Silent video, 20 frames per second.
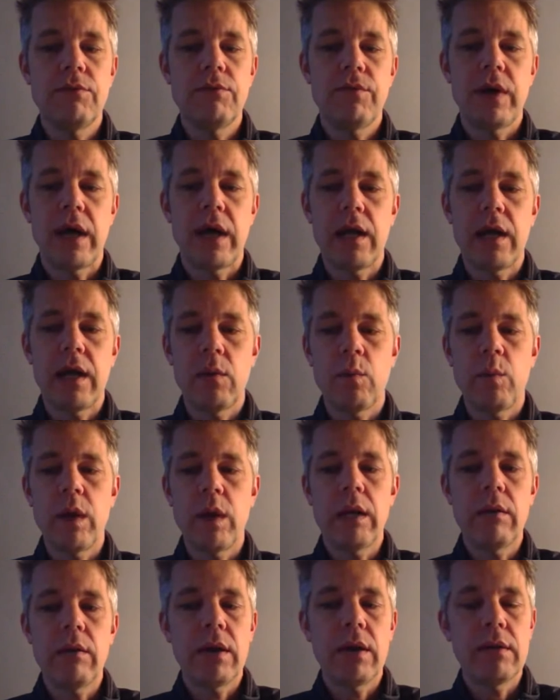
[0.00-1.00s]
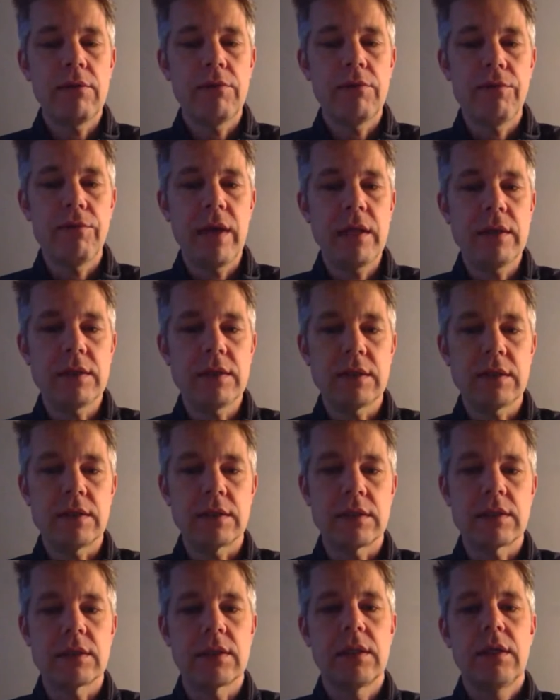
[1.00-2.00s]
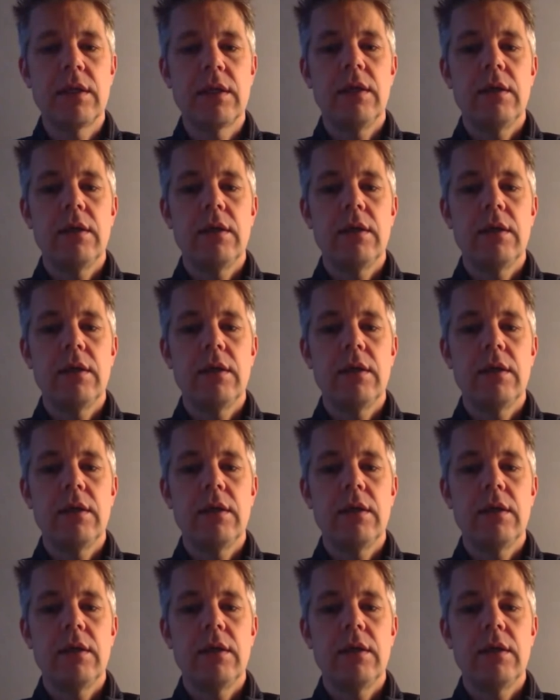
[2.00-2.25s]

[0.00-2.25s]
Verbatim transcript: define where are the fences